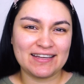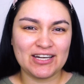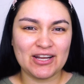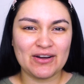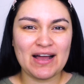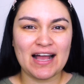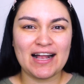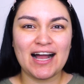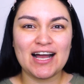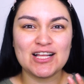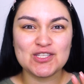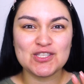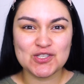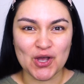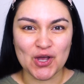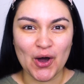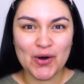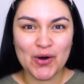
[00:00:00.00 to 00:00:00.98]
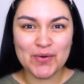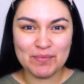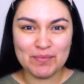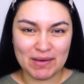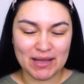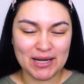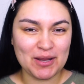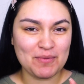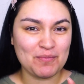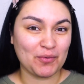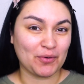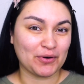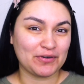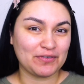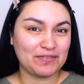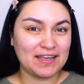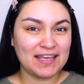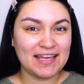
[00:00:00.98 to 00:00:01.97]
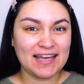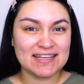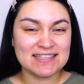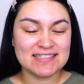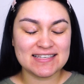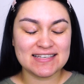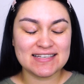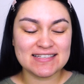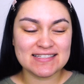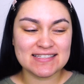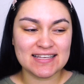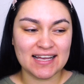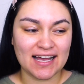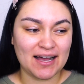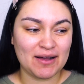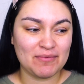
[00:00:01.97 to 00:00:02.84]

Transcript: You know, I got so many Morphe guesses.